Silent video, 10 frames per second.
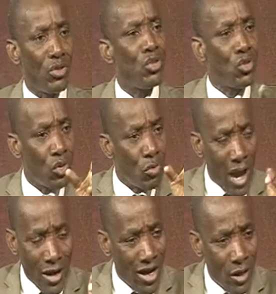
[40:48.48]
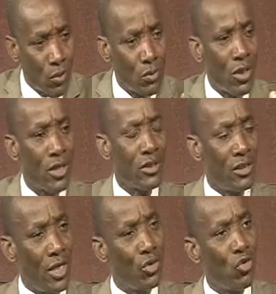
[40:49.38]
So I don't agree with
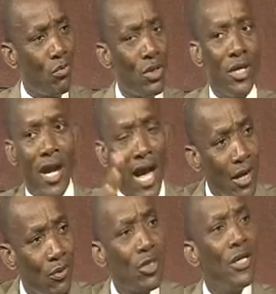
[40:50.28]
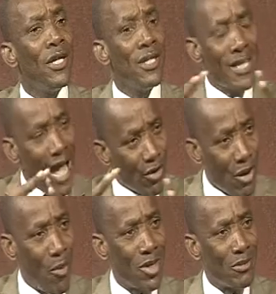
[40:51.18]
Senator Obi. I agree with, they argue
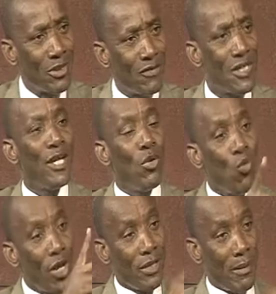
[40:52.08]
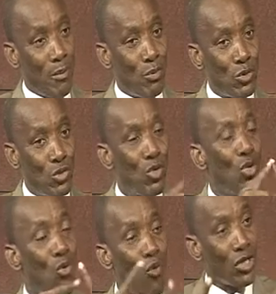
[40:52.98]
among themselves. We, the people too,
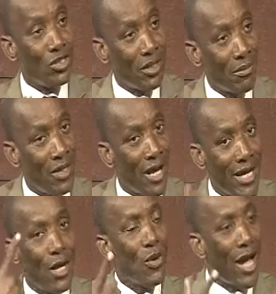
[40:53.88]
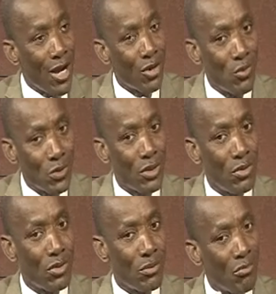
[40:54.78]
watch them, and then we argue. We say, look,
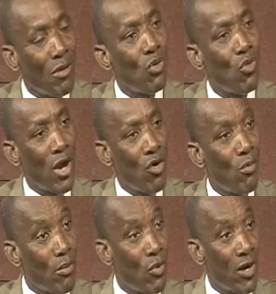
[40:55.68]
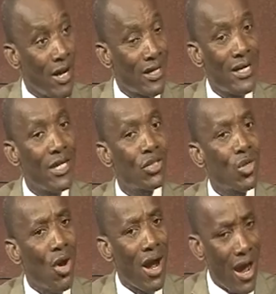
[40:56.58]
maybe we are wrong, maybe we are right. And then
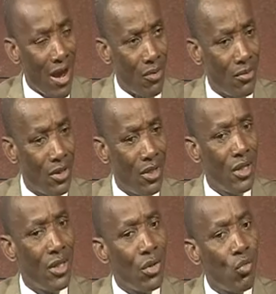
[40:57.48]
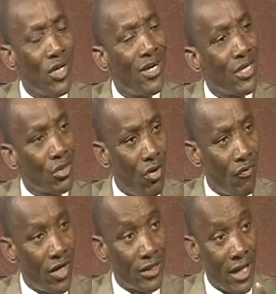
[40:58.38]
somehow we create
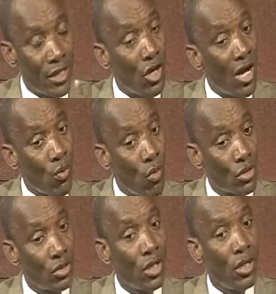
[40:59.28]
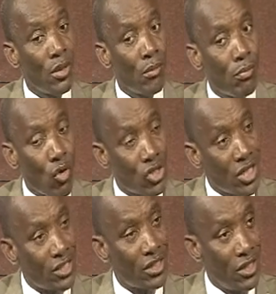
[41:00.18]
confidence. And you know how it works?
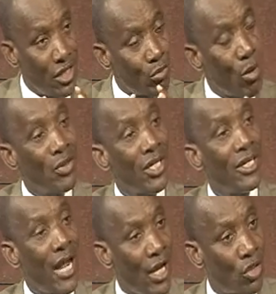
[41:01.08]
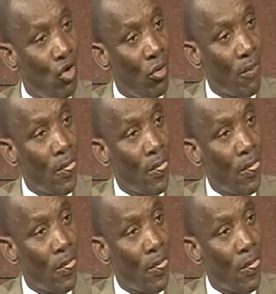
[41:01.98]
Process is more important than the outcome.